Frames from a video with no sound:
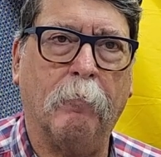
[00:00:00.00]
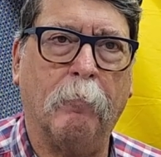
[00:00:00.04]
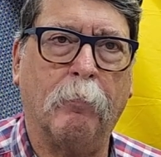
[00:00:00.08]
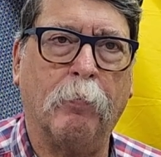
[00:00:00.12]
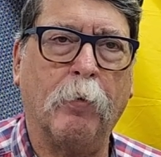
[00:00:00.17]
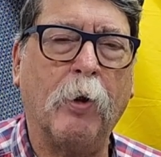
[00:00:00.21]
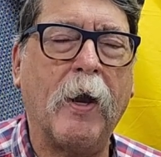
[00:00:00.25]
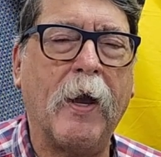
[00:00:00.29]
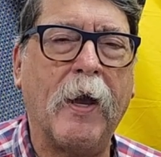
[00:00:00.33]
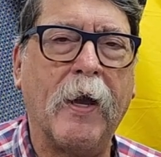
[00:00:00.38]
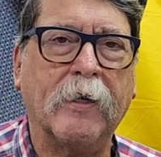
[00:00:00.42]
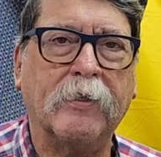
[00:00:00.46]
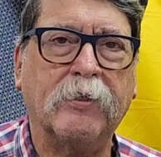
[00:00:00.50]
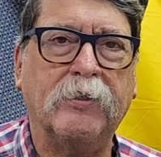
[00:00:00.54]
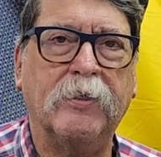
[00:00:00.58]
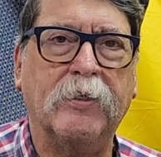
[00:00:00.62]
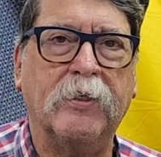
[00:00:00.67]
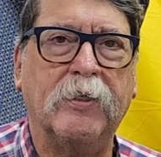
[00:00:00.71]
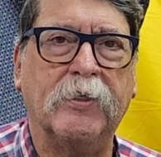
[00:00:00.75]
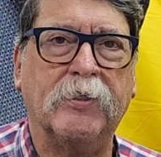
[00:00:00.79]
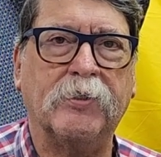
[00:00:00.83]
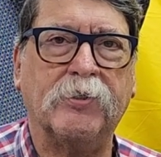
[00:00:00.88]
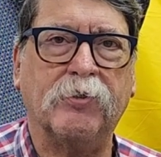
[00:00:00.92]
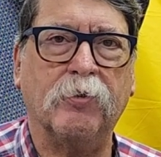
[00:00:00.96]

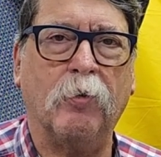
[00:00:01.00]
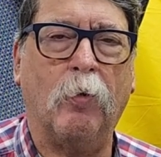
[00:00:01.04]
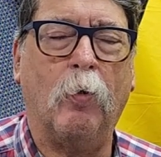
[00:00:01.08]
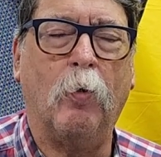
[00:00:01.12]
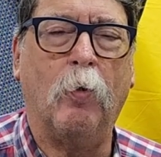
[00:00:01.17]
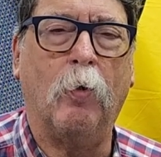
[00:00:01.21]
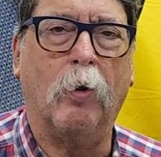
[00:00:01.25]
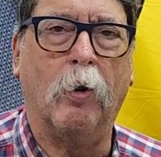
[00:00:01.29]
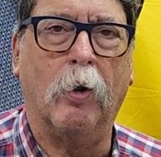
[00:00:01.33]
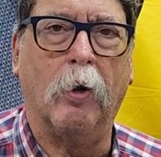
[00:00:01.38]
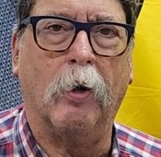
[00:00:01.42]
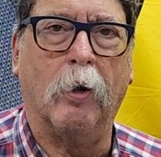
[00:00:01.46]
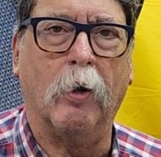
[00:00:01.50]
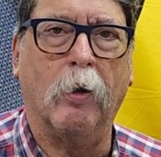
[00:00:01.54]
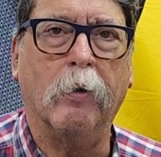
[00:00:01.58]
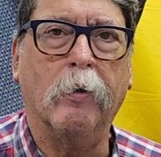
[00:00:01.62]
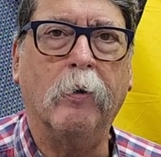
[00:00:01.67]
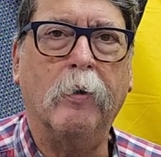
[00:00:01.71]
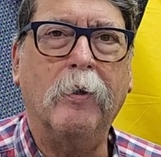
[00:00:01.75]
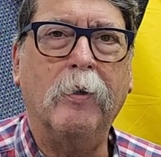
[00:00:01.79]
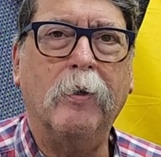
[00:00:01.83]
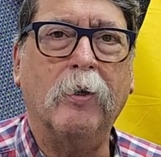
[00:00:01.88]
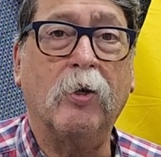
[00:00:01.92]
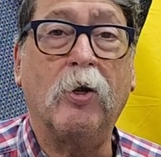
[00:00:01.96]
practice or
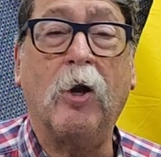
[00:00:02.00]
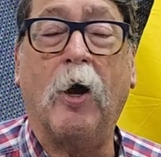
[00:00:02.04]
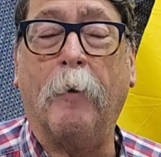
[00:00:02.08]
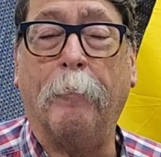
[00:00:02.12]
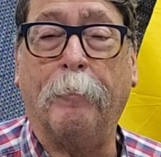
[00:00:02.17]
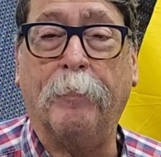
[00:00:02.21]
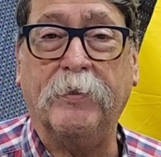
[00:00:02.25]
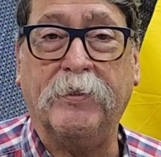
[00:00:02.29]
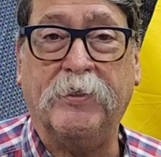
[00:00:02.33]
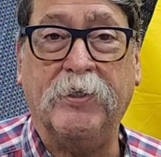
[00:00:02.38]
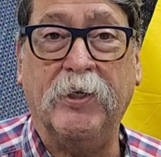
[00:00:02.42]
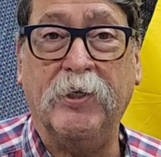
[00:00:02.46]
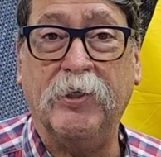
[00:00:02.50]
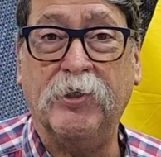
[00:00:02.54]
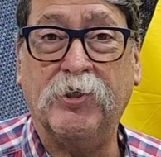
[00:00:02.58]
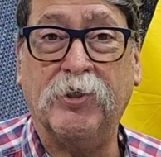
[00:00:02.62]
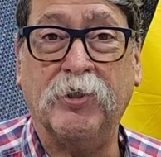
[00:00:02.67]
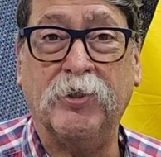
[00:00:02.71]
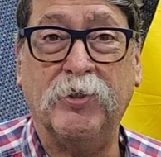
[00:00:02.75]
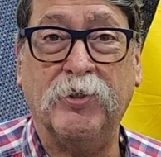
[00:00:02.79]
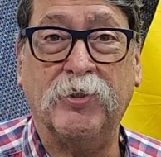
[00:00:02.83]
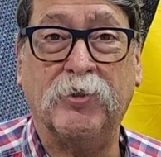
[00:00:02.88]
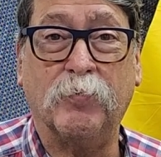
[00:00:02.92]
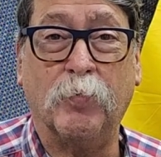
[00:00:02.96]

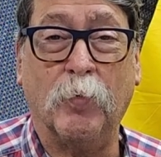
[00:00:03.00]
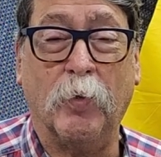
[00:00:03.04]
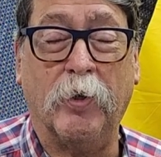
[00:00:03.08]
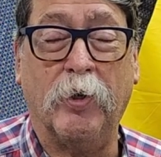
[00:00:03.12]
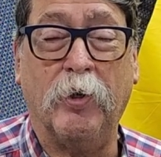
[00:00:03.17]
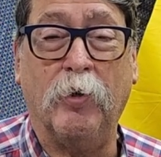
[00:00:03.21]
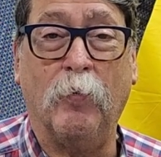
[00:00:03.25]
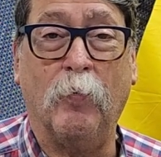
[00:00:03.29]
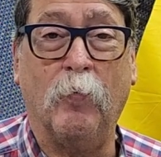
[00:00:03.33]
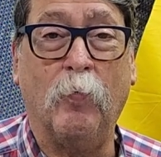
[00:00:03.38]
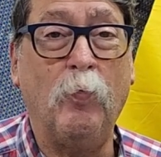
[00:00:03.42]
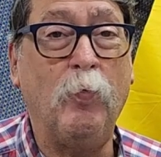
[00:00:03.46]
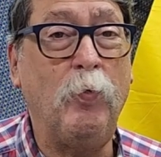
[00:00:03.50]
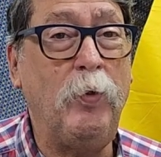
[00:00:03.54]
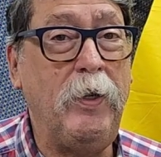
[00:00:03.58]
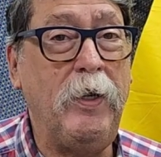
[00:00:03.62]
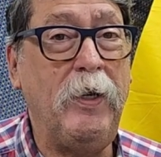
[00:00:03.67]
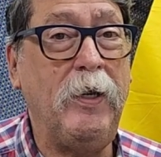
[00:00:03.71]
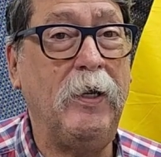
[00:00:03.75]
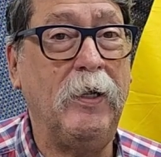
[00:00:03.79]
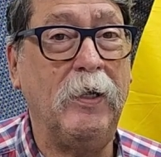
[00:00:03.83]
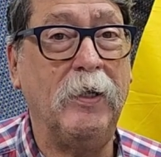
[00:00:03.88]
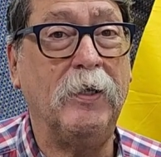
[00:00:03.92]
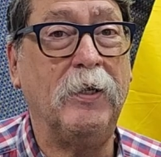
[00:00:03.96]
competitions where you
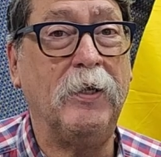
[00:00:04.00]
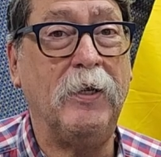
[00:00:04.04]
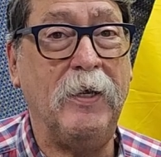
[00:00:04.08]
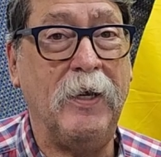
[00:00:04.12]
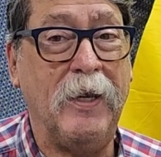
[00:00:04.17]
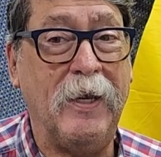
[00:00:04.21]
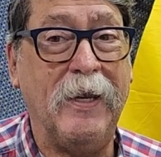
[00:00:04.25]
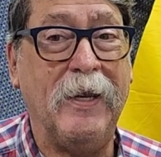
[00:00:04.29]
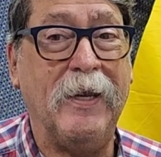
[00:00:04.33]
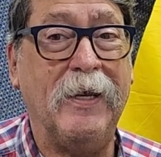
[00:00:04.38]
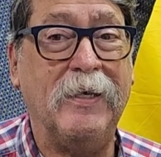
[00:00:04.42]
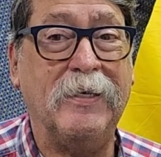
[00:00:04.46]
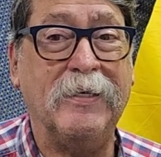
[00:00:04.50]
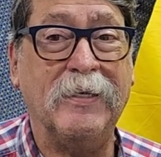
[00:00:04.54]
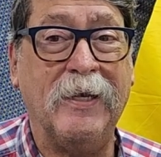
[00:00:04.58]
really need